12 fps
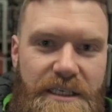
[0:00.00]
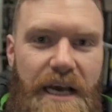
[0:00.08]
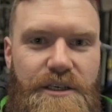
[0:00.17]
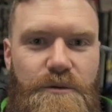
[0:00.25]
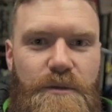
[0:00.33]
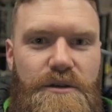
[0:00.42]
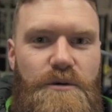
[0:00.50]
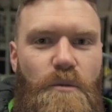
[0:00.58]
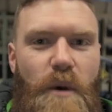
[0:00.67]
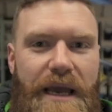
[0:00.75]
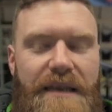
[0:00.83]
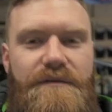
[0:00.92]
session with
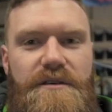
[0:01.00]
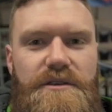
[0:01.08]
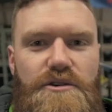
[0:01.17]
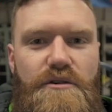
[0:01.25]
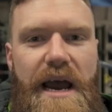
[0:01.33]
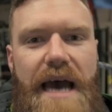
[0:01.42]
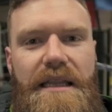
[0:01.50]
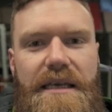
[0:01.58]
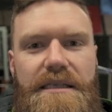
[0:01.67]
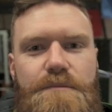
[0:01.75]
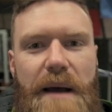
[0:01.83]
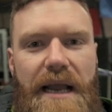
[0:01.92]
some weightlifters and
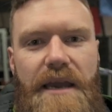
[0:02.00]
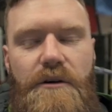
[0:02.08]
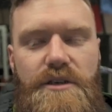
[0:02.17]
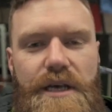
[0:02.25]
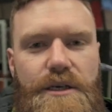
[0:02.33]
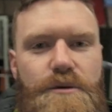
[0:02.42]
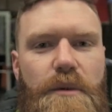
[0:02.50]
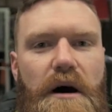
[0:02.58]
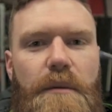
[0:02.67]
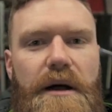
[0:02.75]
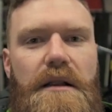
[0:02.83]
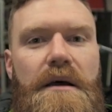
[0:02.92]
triathletes back here at Cheshire
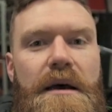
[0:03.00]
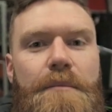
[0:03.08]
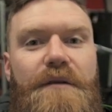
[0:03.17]
Barbell